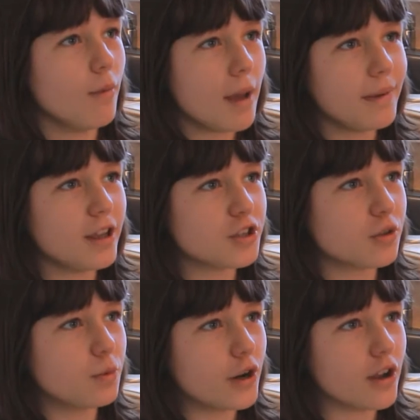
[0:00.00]
maybe you
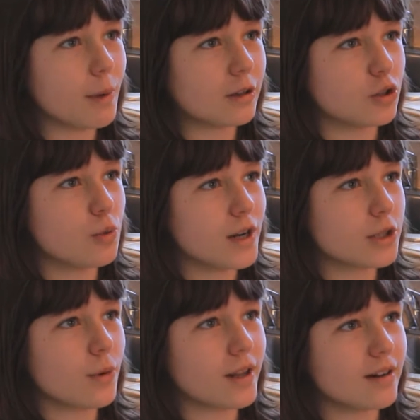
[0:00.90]
should worry about the
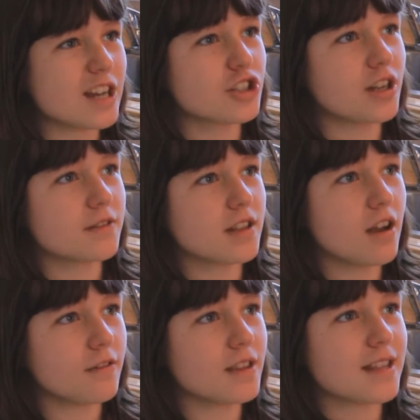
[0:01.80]
2020 election
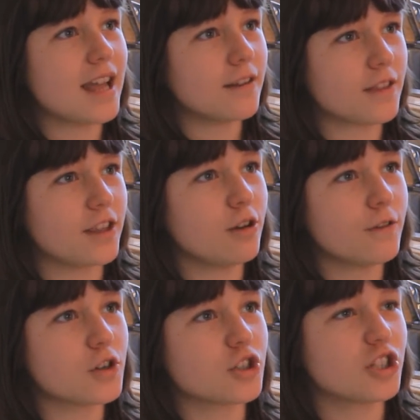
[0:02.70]
instead of this end of the
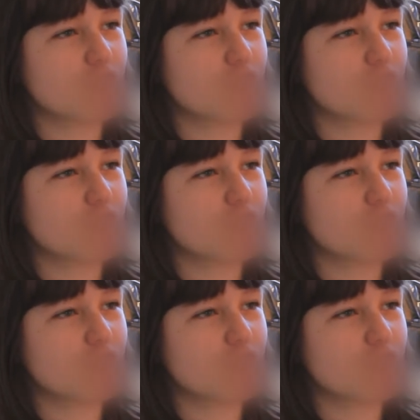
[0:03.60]
universe.